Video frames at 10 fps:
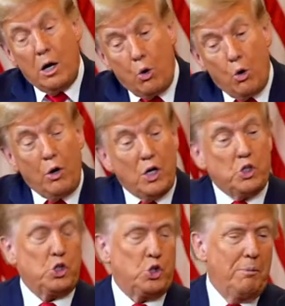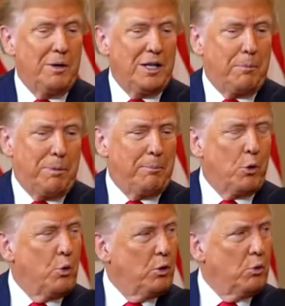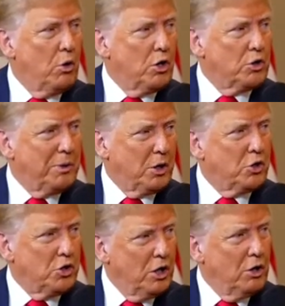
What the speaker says: Or it's assuming that people win wars because, you're